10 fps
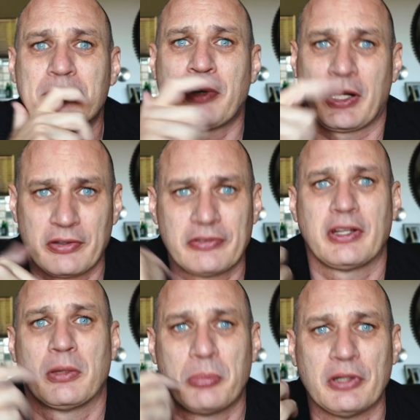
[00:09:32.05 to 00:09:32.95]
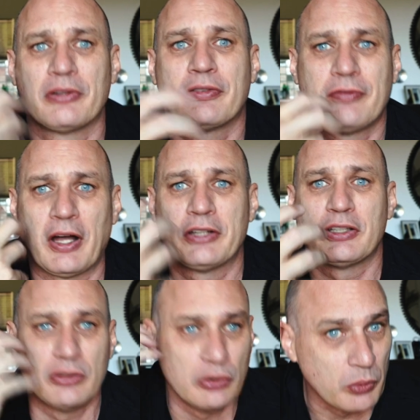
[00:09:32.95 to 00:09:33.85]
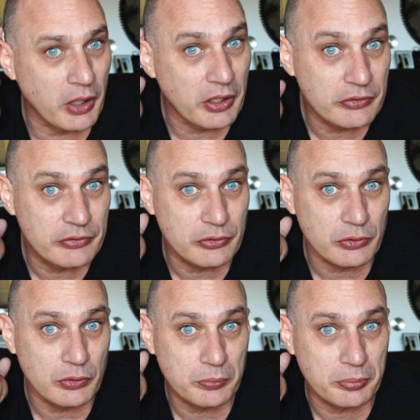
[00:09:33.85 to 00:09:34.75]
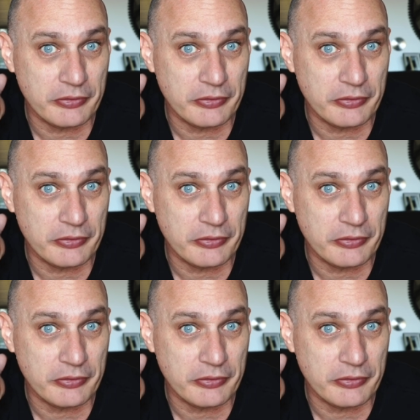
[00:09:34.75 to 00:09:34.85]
practicing a bit, finding new ways to